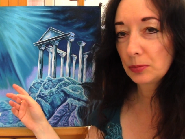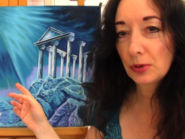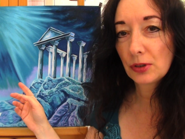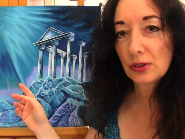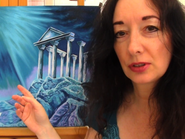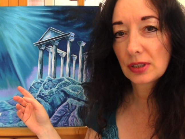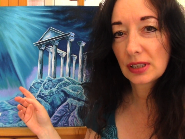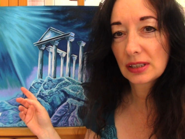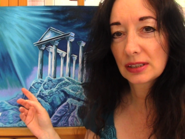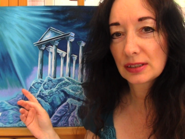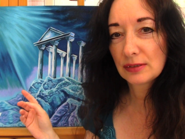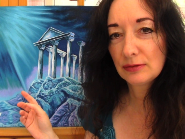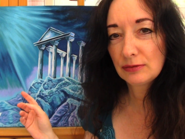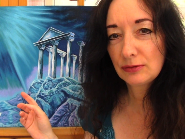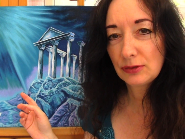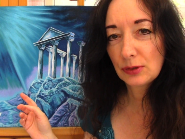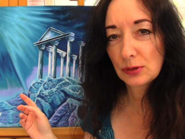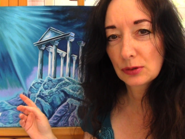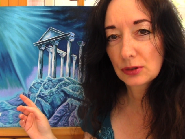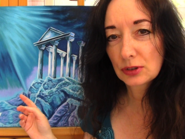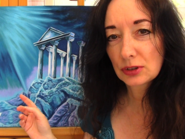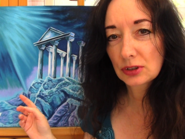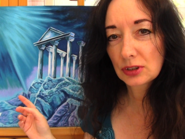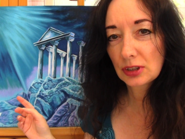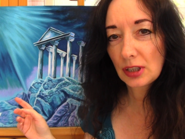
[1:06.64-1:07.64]
put this in
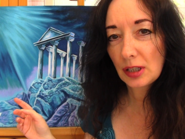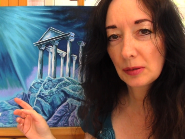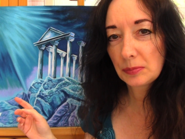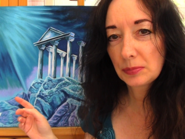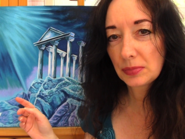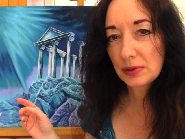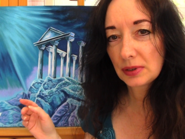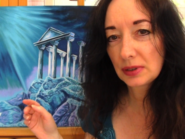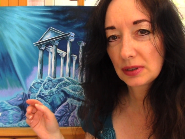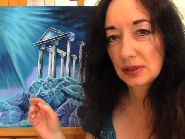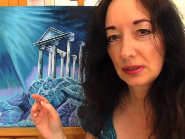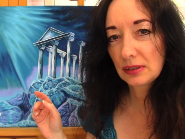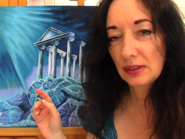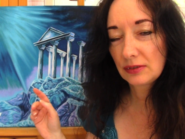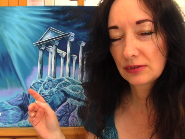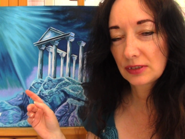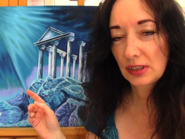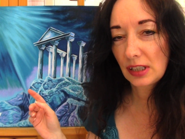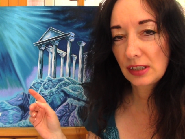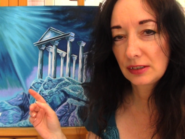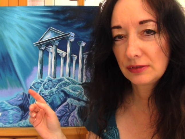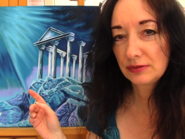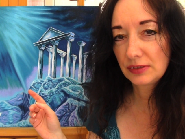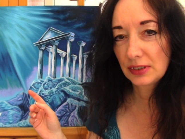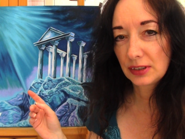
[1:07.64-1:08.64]
Photoshop, and I've
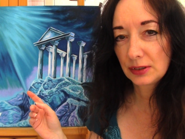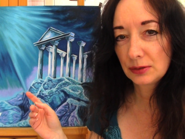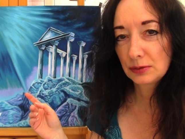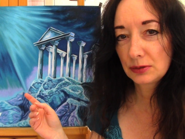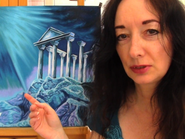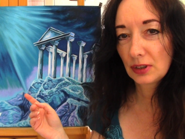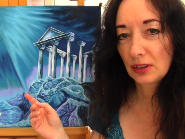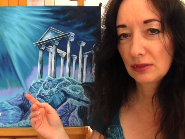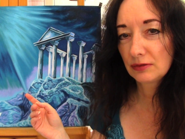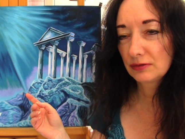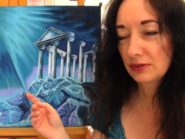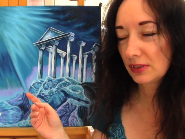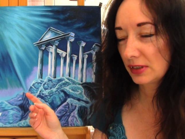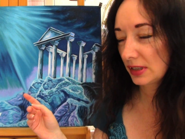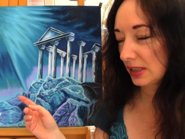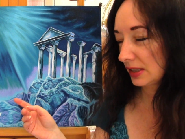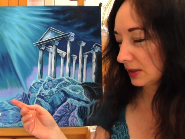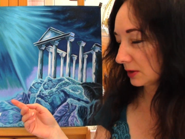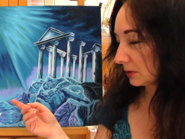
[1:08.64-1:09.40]
got a video done for that